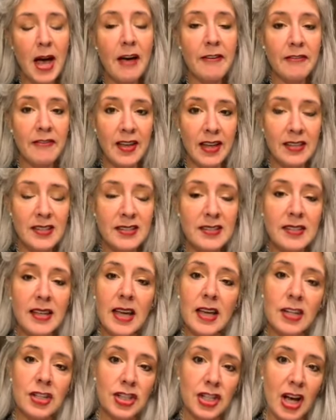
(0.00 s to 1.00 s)
events
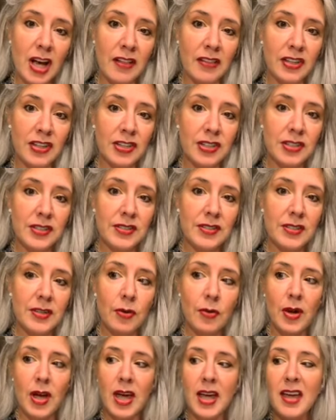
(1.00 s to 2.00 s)
and challenges,
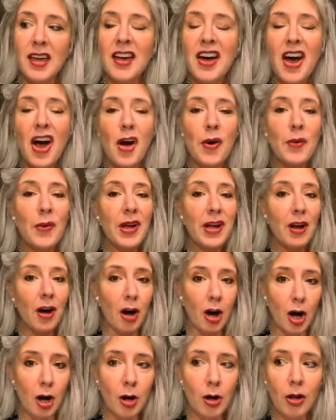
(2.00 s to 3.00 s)
okay? We
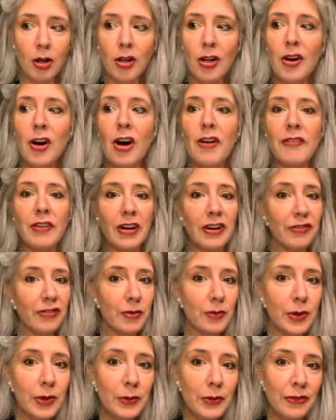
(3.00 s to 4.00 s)
all are very
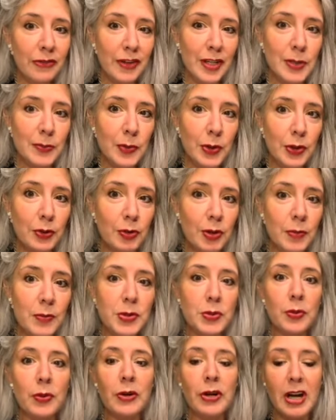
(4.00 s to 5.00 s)
familiar with Facebook
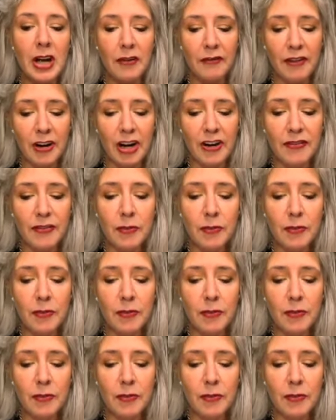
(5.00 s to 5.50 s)
groups. We're very